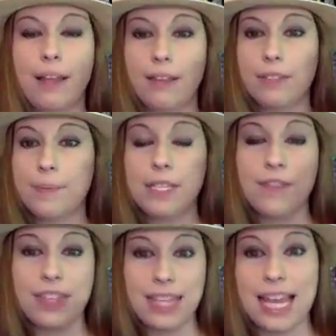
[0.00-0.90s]

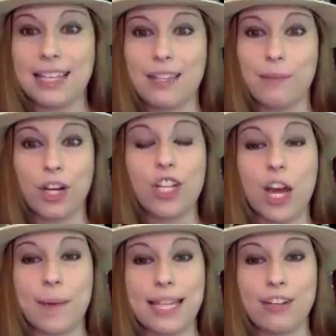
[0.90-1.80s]
specific things, and we're going to
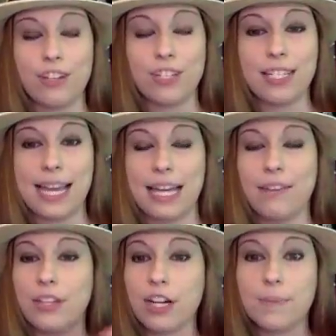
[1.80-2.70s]
talk about that in just a second,
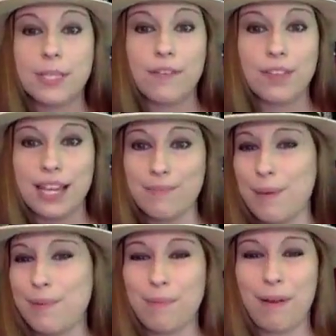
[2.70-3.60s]
if there are specific things,
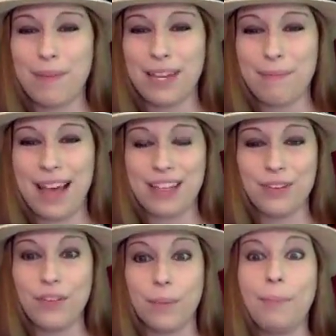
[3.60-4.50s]
people are probably going to pass
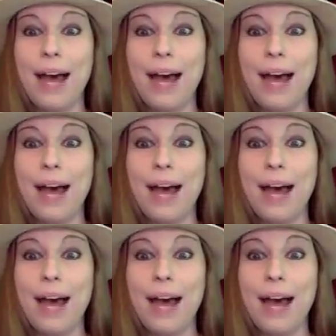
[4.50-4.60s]
you over.